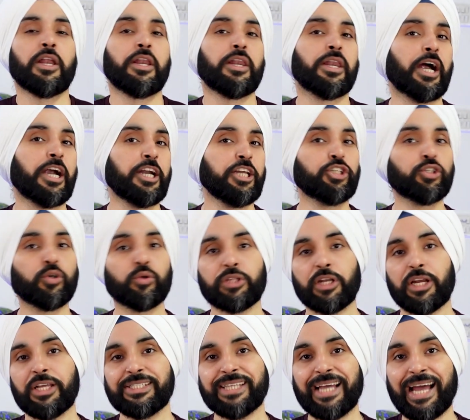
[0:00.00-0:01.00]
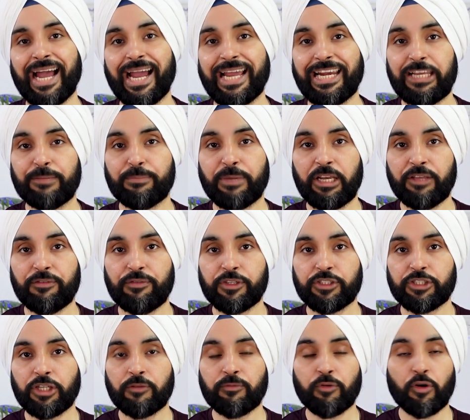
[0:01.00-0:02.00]
Nadi Shodhana is highly
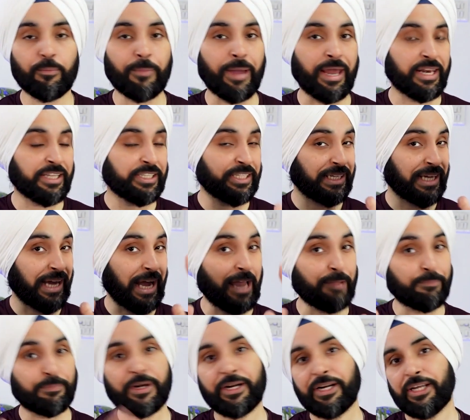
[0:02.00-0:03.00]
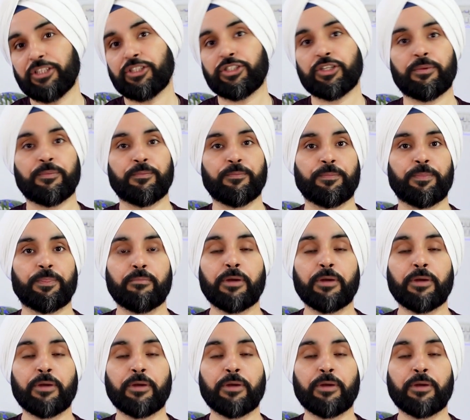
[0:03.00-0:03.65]
beneficial for managing hypertension,